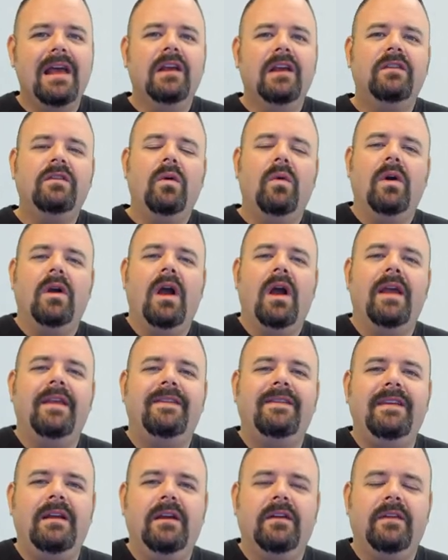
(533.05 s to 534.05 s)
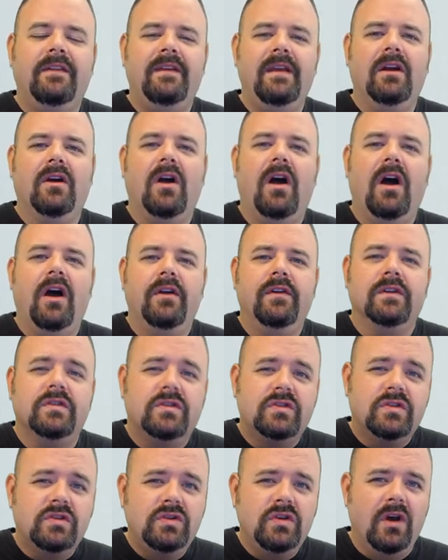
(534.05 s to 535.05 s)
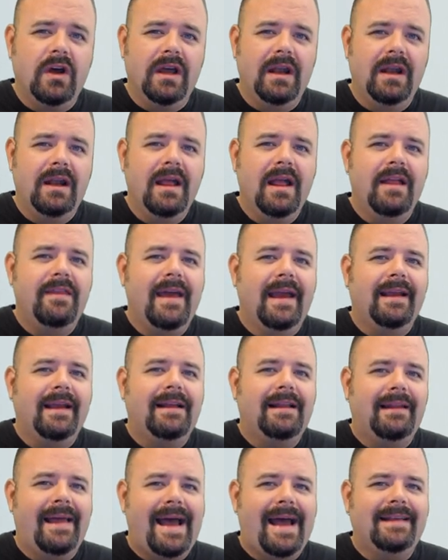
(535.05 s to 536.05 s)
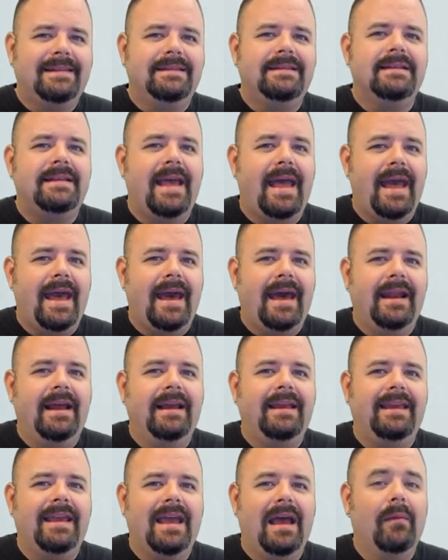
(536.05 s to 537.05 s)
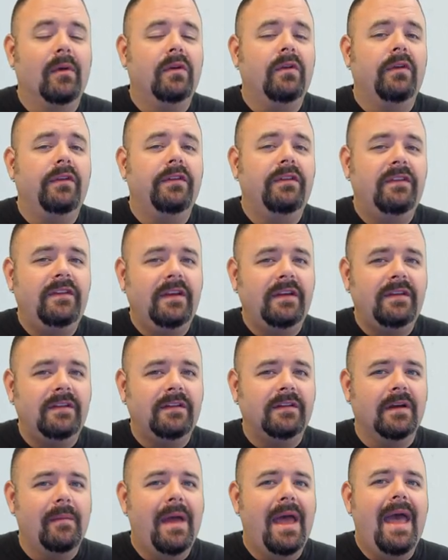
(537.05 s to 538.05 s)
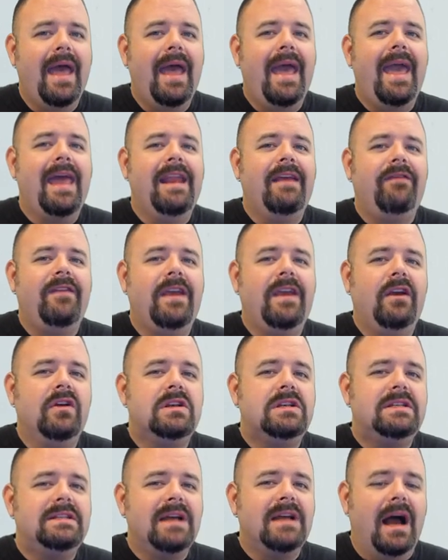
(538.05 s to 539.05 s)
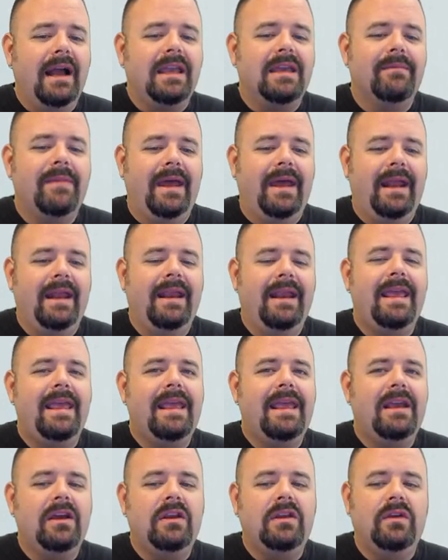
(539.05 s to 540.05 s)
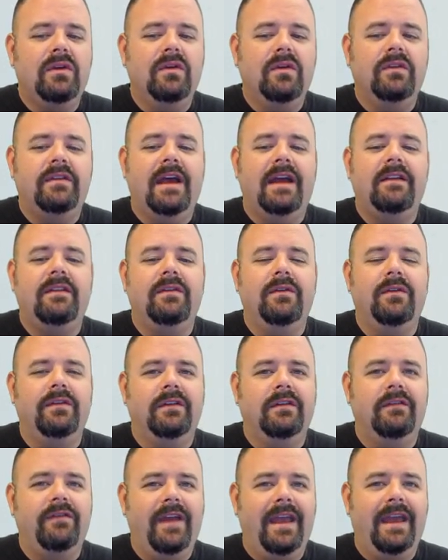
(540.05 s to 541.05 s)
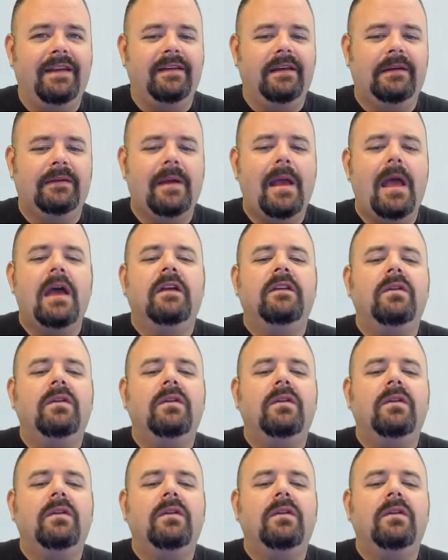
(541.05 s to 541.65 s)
So Seeger understood that glasses had a chemical system, and if he could document it, he could use that to his advantage.